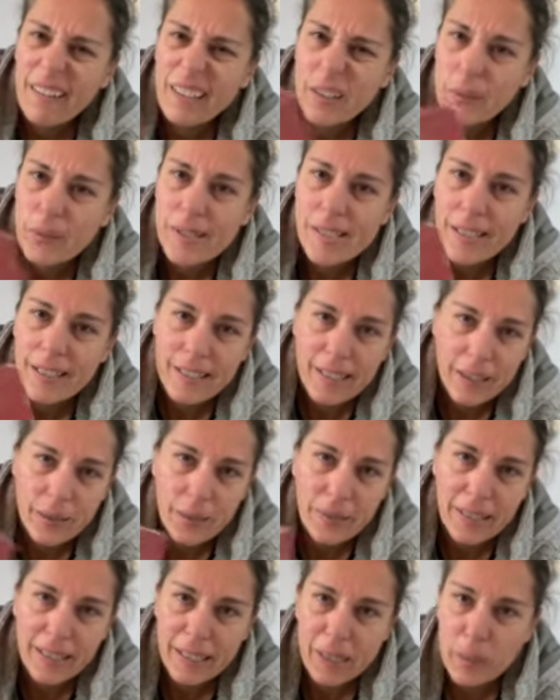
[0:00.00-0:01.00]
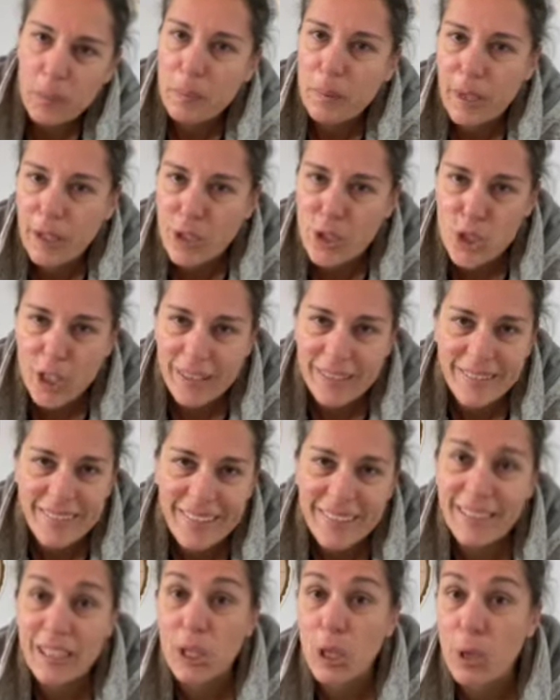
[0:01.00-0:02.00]
sanding on their little project,
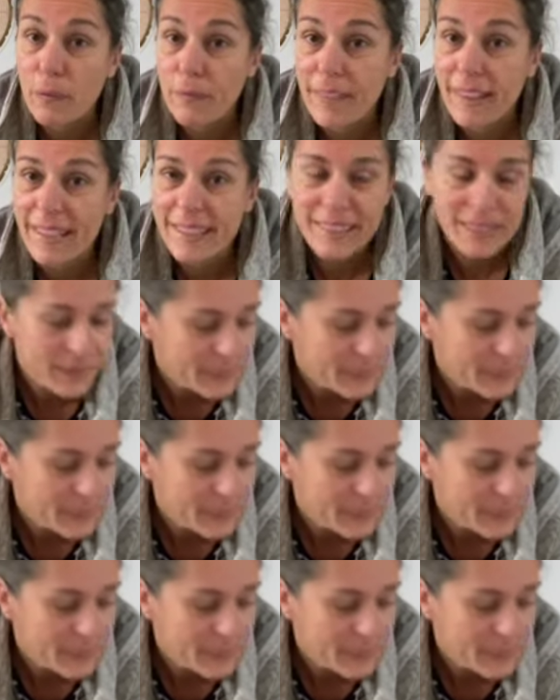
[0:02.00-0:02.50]
and they love that.